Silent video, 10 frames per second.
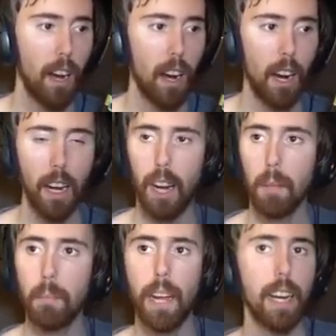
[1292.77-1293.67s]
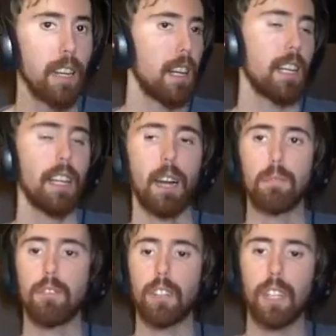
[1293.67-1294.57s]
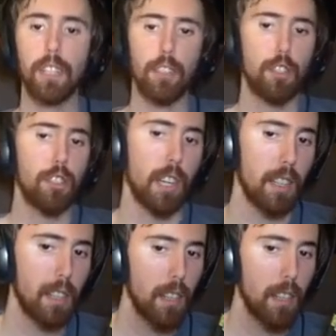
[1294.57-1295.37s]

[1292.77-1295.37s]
I'm mad. I'm sick of this shit.